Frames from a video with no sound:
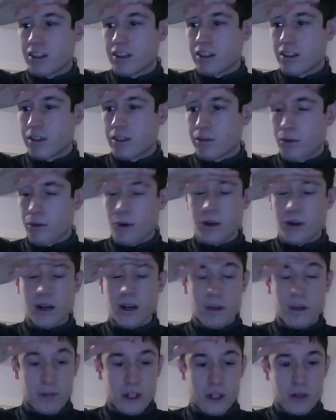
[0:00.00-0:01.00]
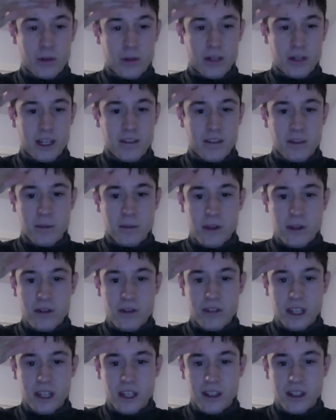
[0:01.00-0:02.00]
for a majority of the
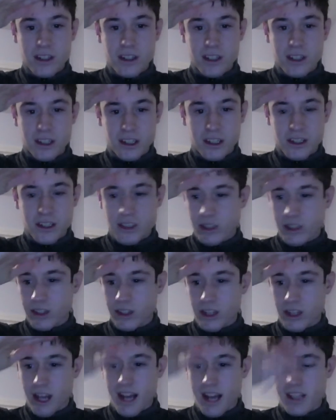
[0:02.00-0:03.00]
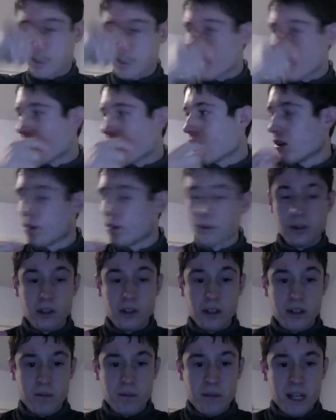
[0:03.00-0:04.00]
movie until the last, I don't know, 30
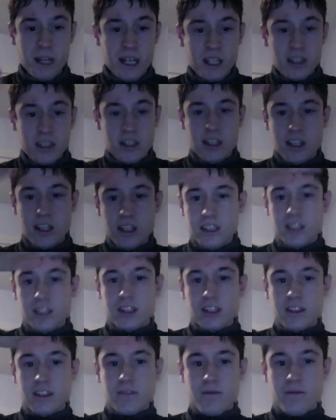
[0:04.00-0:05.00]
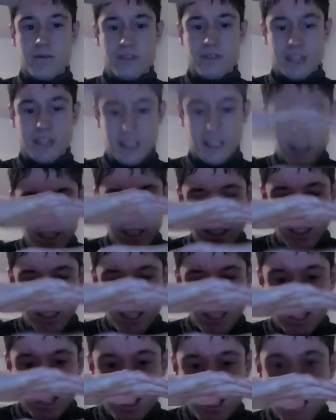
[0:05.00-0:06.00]
minutes. Like
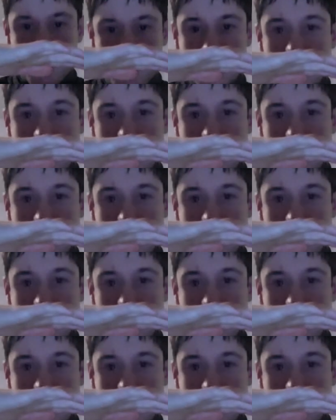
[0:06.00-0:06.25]
this.